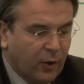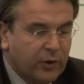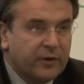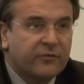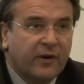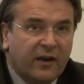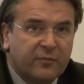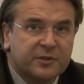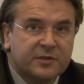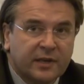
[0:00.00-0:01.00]
only
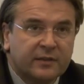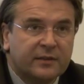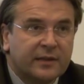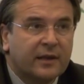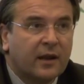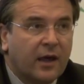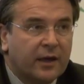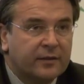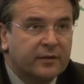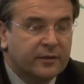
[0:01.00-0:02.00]
5%
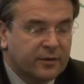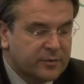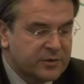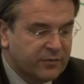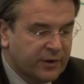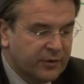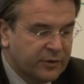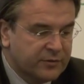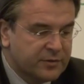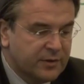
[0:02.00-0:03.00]
declined in terms of
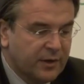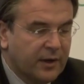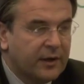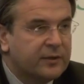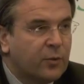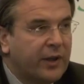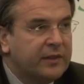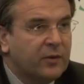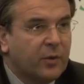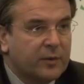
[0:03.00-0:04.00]
revenues, and
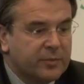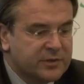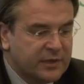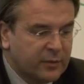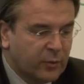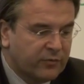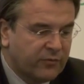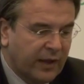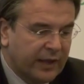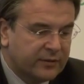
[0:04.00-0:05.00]
21% were
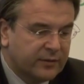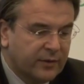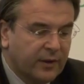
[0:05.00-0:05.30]
flat.